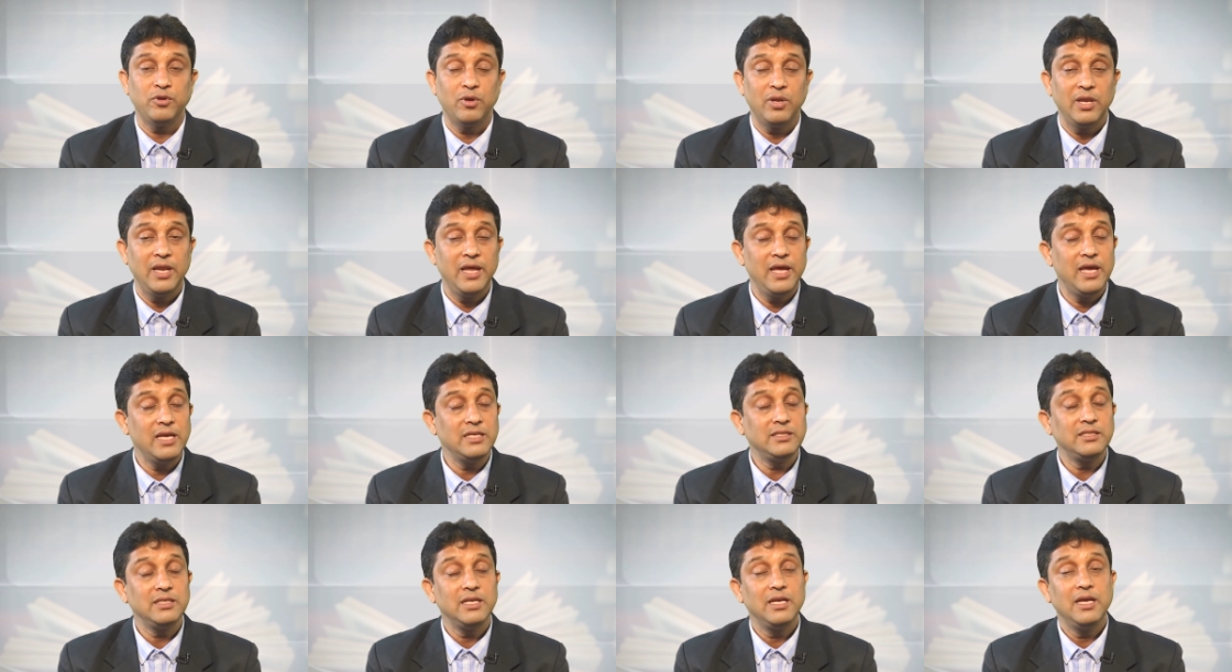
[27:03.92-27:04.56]

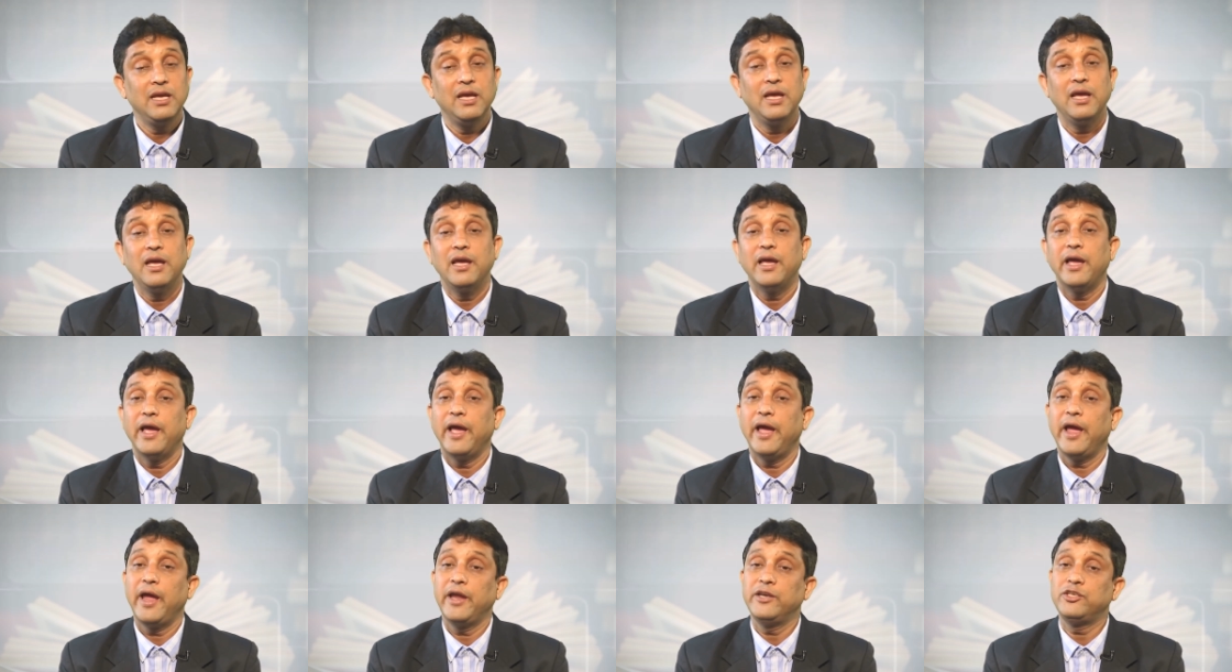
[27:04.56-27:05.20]
knowledge,
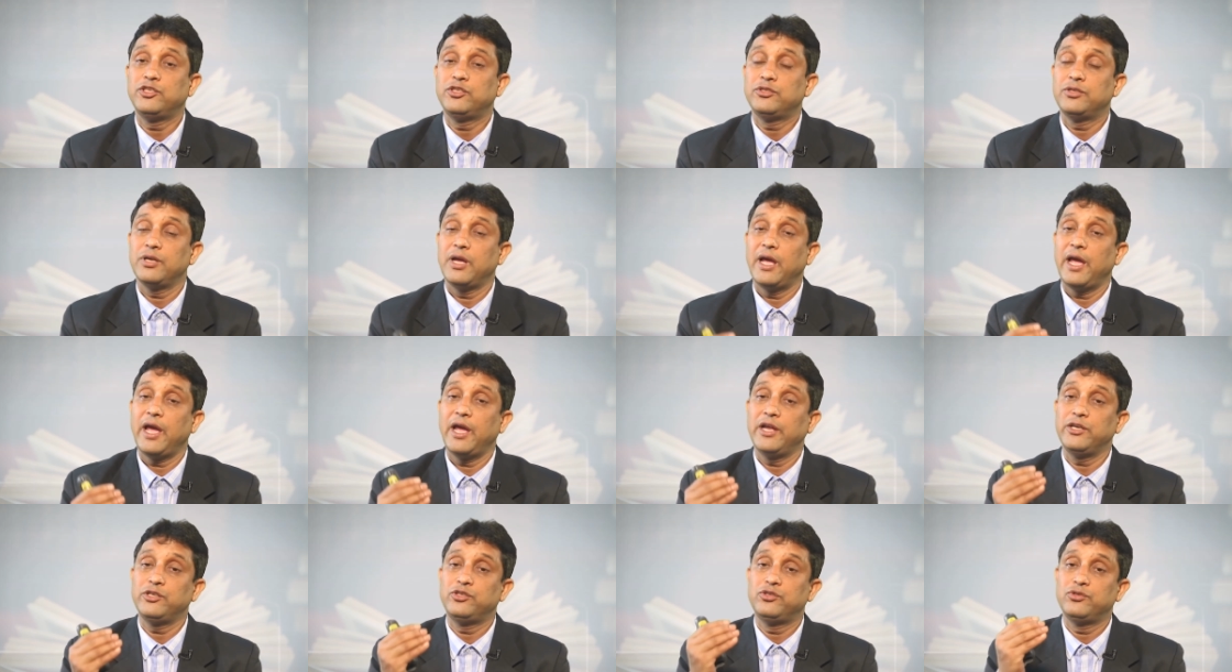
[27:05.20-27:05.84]
and
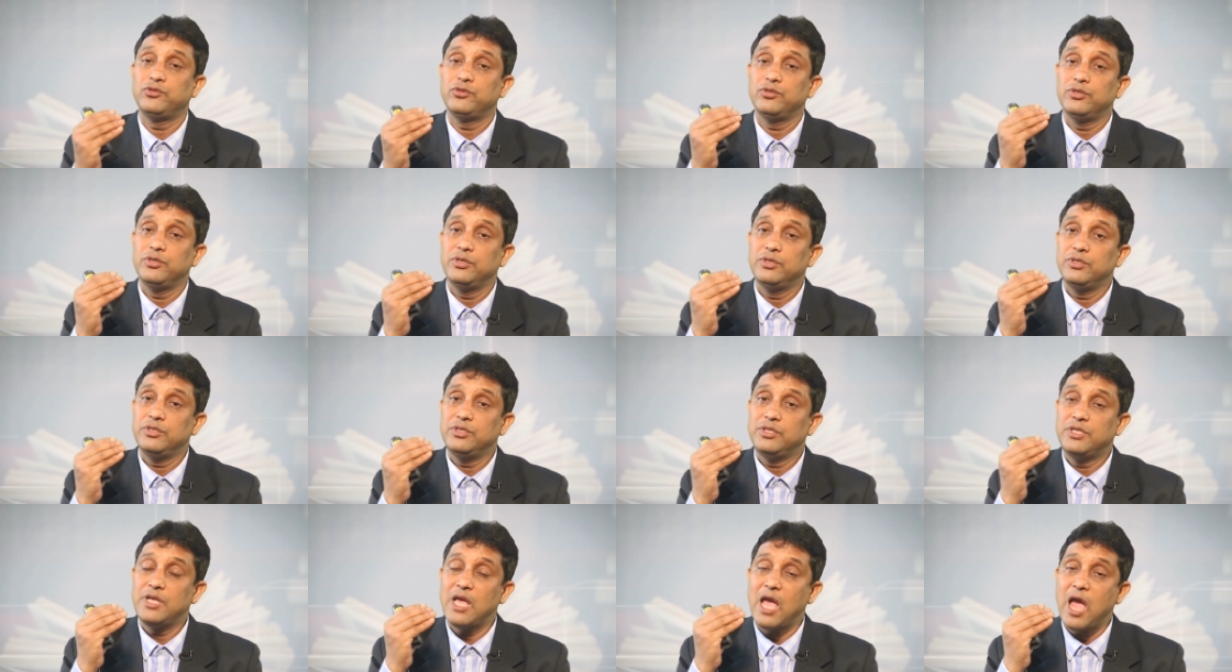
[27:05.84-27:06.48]

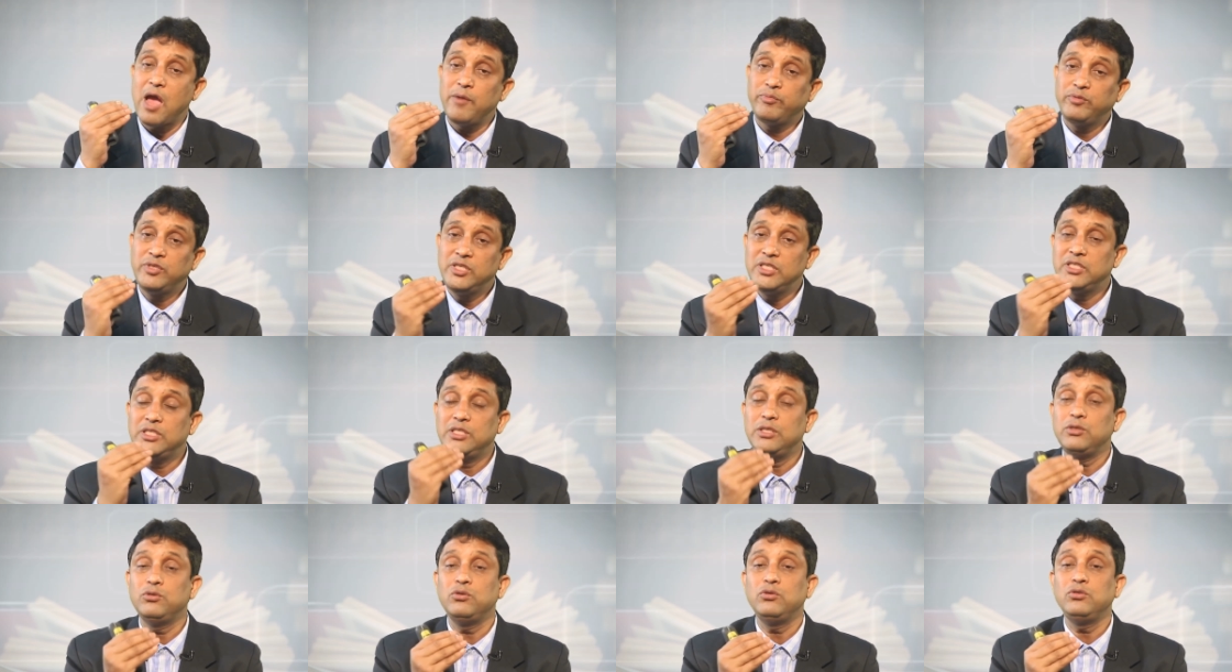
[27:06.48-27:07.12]
the
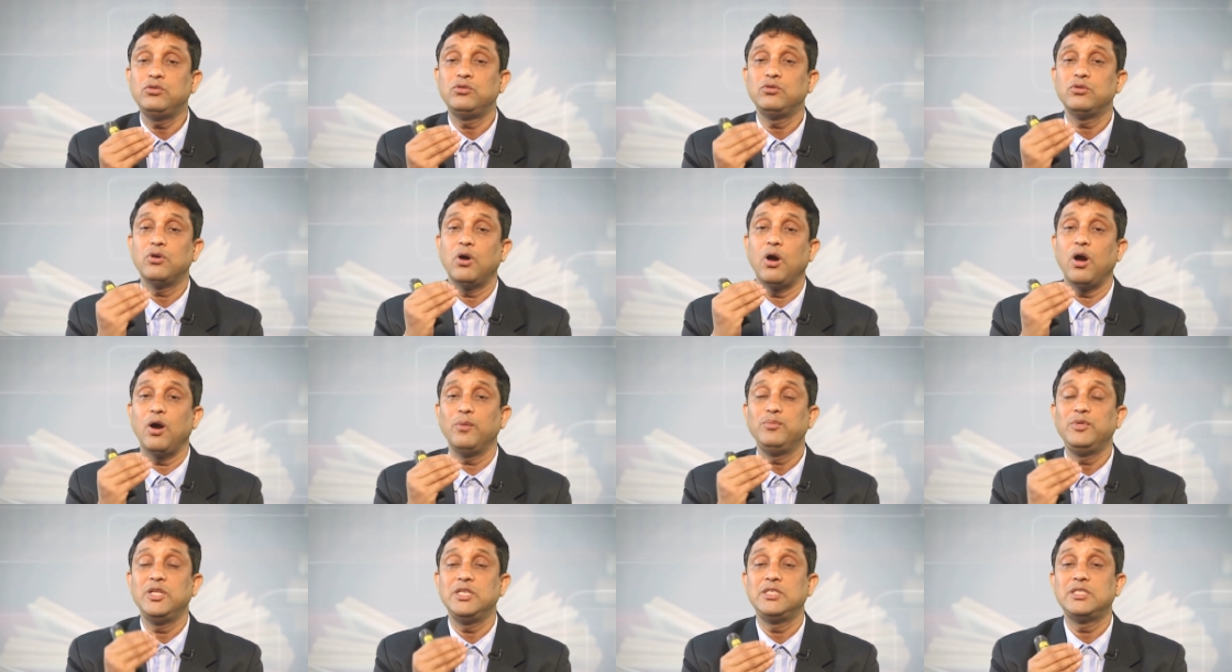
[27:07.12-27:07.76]
aptitude
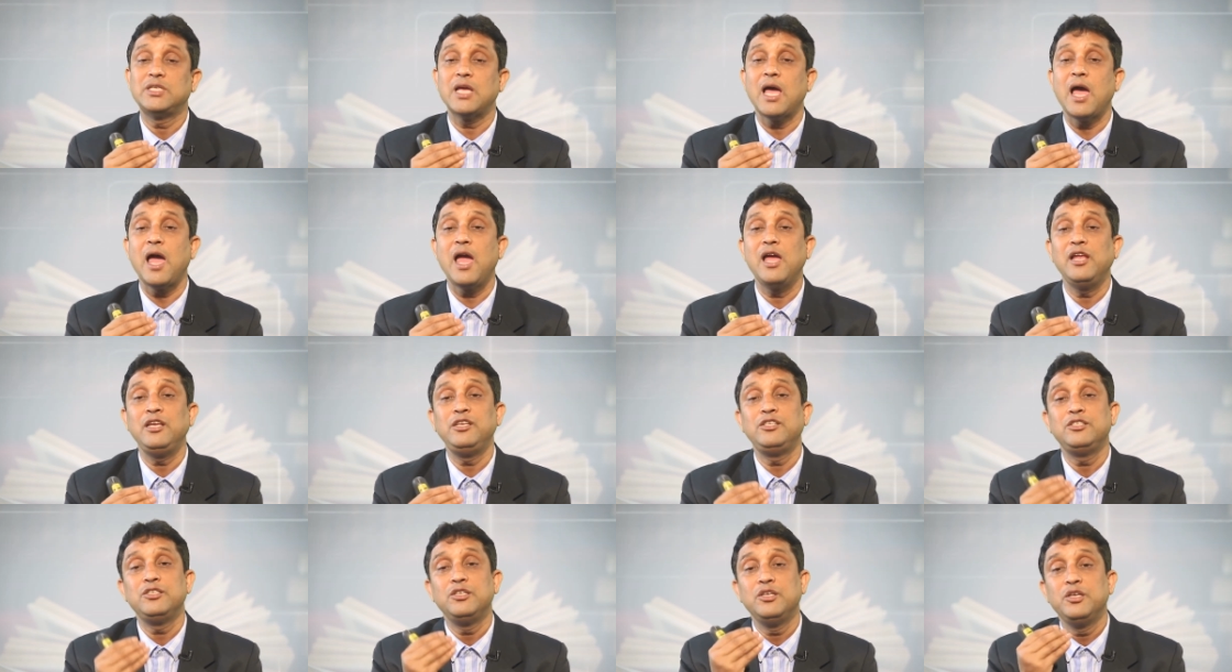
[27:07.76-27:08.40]
of the
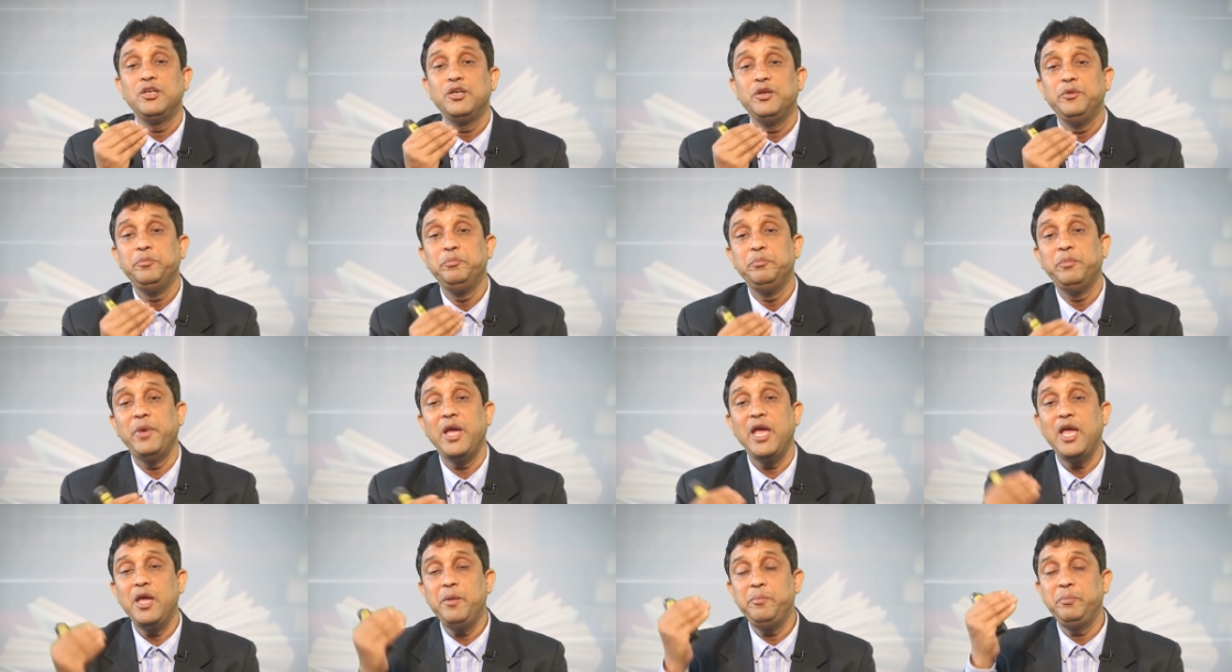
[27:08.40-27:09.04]
child
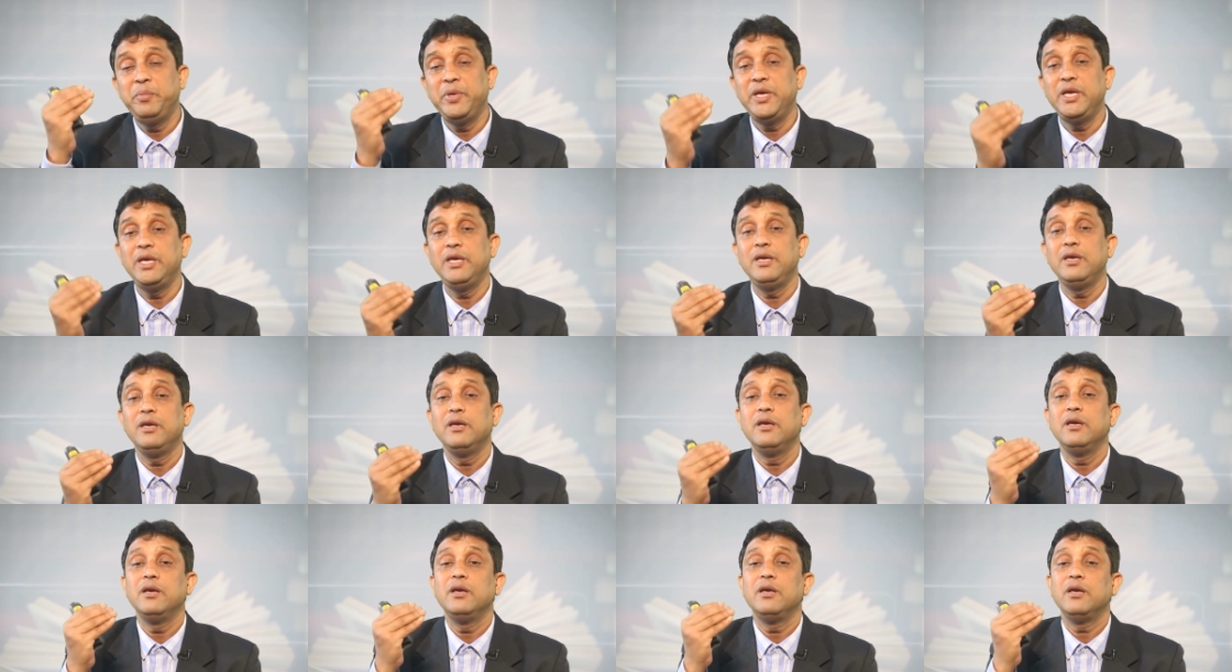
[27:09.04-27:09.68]
may
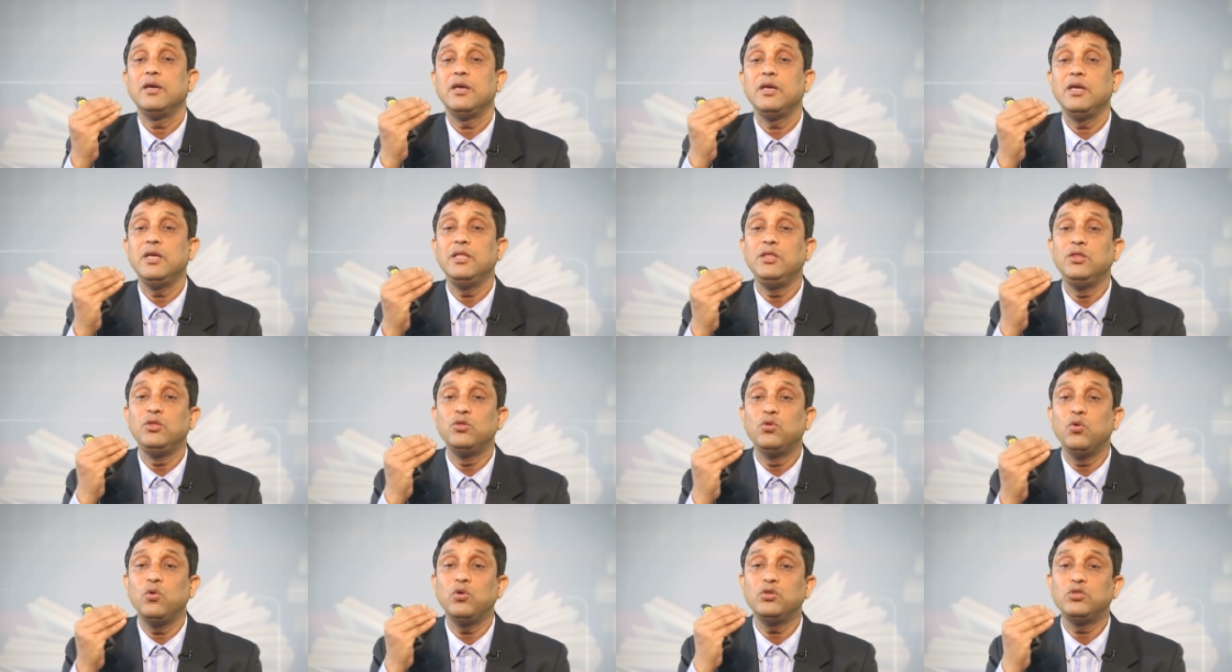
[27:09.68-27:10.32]
be
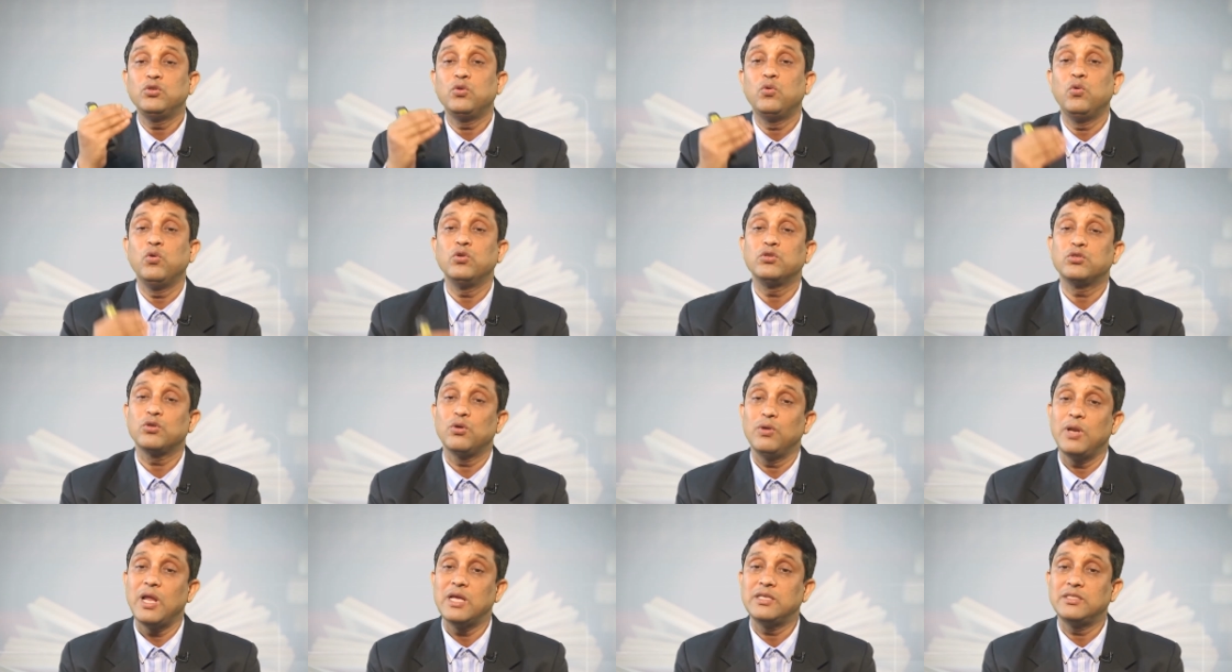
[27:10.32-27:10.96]
in those core
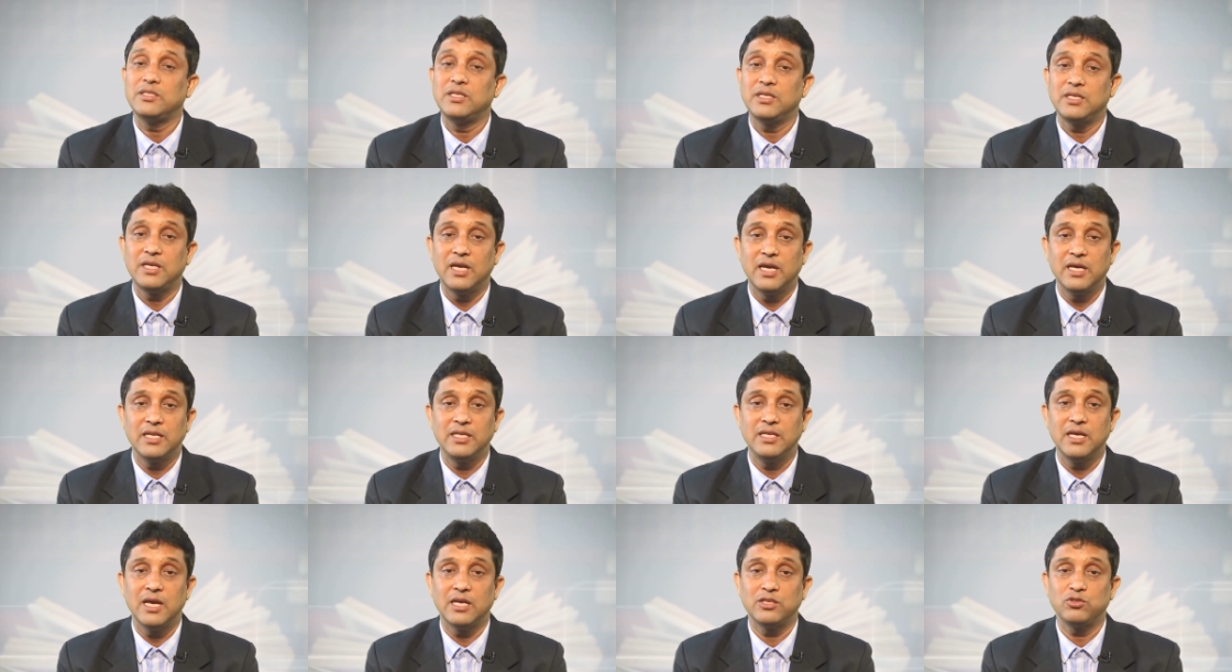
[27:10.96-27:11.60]
scholastic
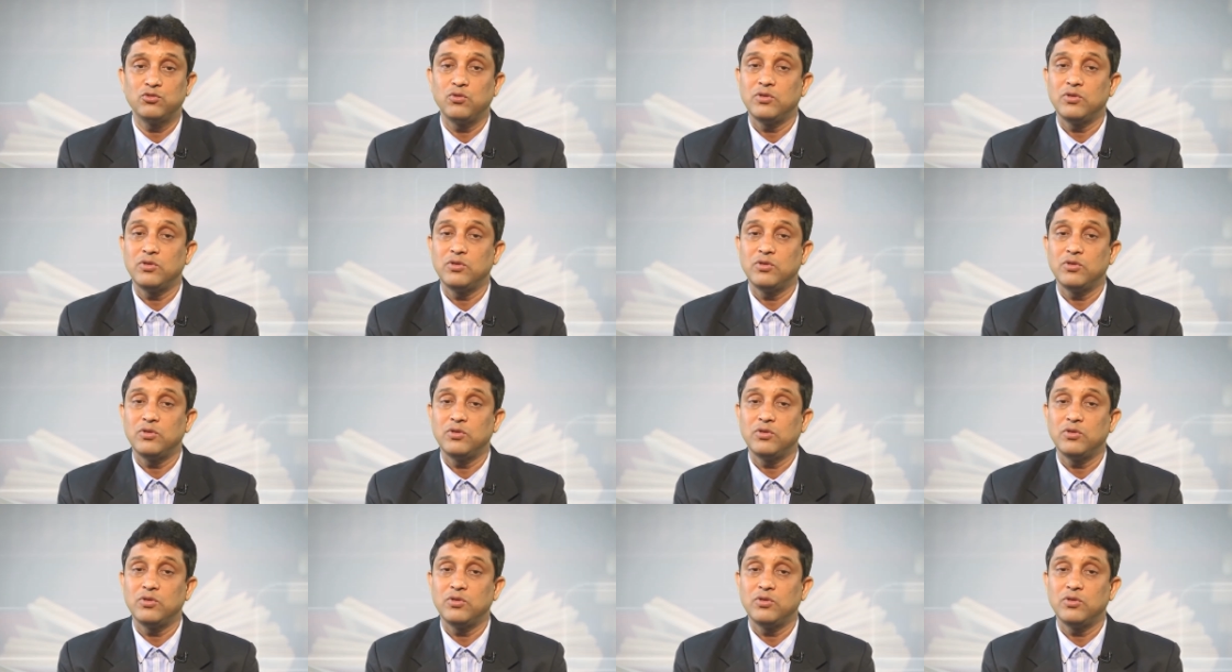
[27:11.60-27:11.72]
areas.